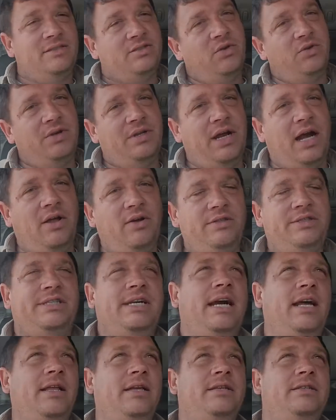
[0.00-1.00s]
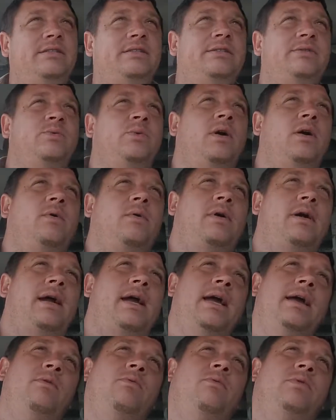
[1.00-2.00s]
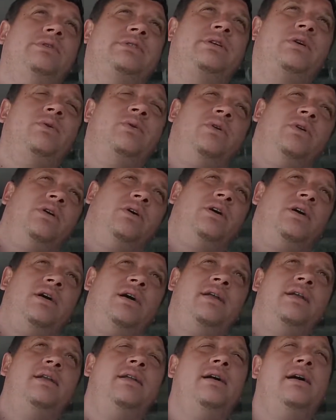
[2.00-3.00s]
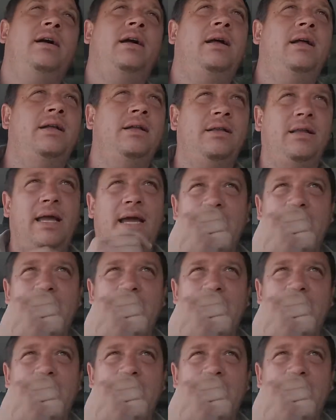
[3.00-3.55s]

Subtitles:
so the dollar challenge, where we're at, what's going on.